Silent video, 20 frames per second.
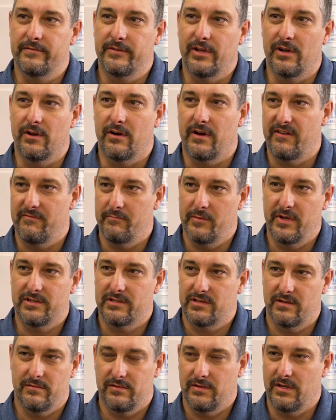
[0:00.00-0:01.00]
You know, I've
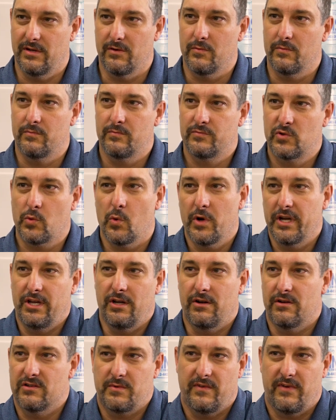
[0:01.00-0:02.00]
mentioned, you know, twenty
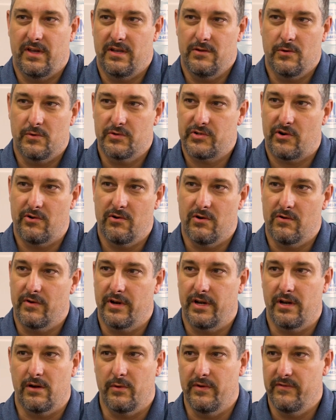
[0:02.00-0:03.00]
years we've had no
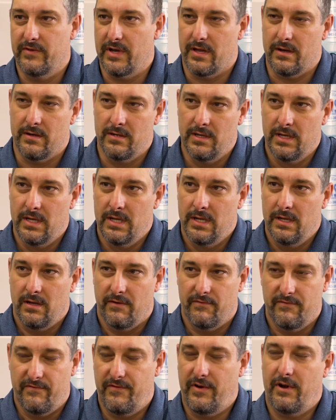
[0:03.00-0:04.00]
turnover here. We've got
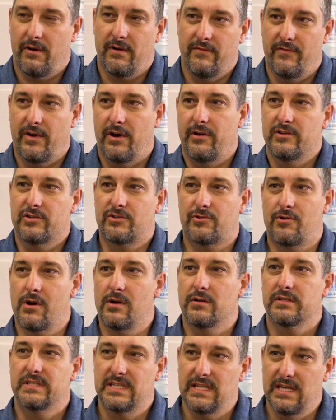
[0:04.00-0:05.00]
a very, very
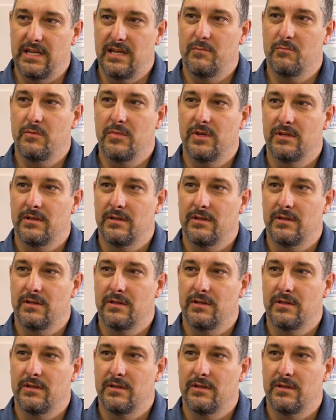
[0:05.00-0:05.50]
strong team.